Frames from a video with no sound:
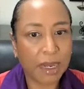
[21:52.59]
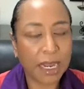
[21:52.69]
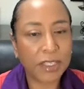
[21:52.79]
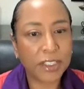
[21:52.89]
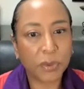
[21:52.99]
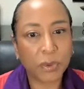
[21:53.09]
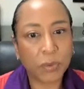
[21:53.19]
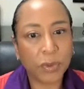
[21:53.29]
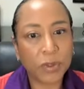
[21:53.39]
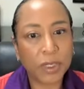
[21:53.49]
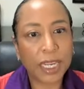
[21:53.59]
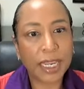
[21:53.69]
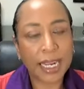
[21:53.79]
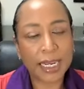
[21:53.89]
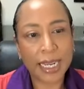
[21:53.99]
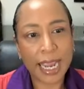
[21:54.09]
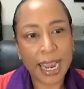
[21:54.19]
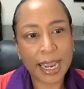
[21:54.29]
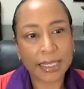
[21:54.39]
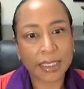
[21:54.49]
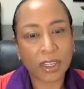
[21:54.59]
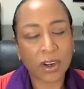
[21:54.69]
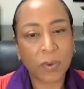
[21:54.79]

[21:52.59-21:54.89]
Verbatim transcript: and so when we're looking at an ask,